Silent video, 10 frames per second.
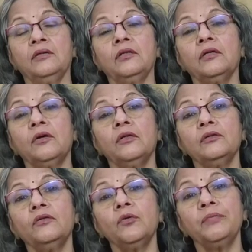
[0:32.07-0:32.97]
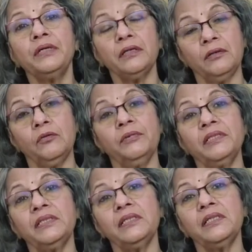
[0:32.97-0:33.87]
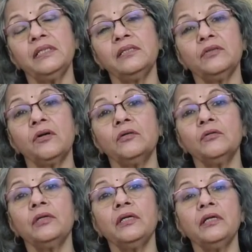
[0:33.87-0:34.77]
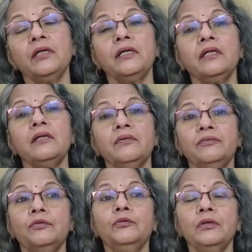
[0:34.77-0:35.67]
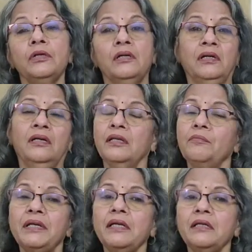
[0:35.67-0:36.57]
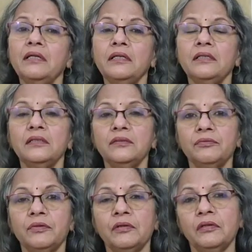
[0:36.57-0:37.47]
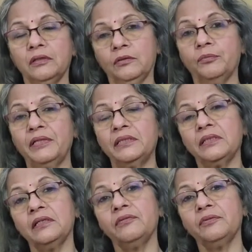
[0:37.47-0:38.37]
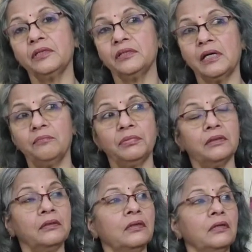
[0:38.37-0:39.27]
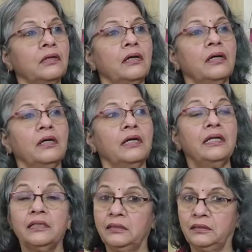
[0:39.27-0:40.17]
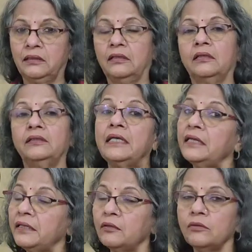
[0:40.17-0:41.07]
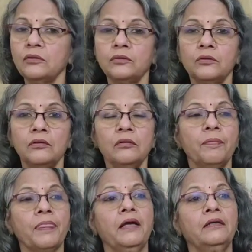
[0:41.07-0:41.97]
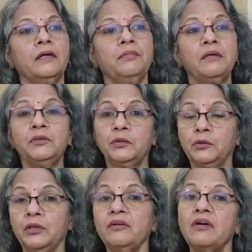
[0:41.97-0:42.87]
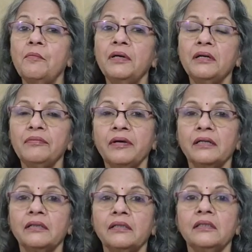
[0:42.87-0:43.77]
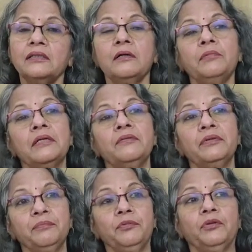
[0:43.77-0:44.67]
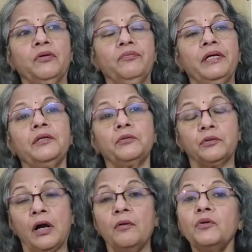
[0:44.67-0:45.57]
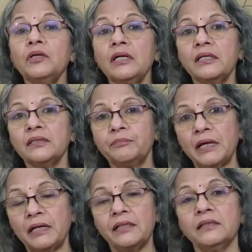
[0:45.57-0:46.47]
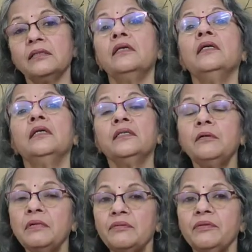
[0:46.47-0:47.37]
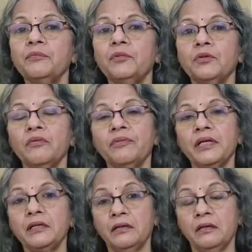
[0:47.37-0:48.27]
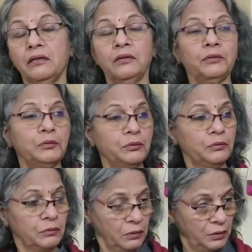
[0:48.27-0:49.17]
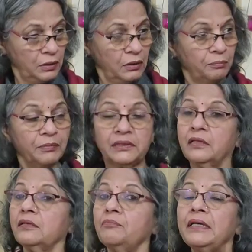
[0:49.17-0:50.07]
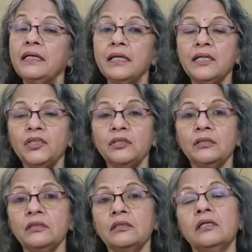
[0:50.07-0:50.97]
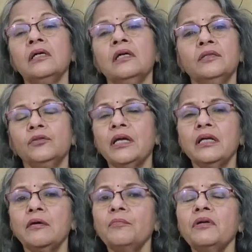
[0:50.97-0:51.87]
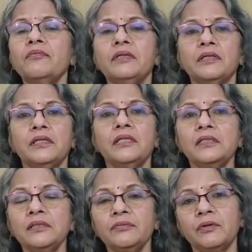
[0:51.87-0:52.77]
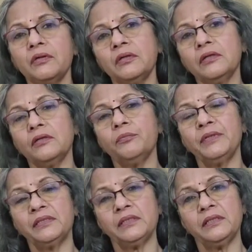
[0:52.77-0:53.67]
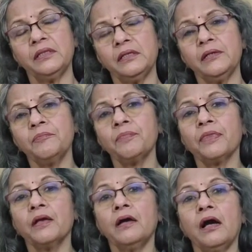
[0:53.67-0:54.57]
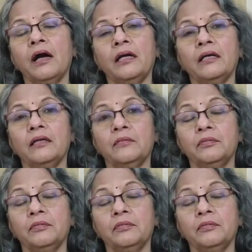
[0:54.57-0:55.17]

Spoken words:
So the cause of obesity is not only eating food. There are many other reasons for obesity. For example, it is genetic also, sometimes due to environmental factors, sometimes we put on weight due to hormonal disbalance, sometimes we put on weight due to certain medications. So there are a number of reasons for obesity, and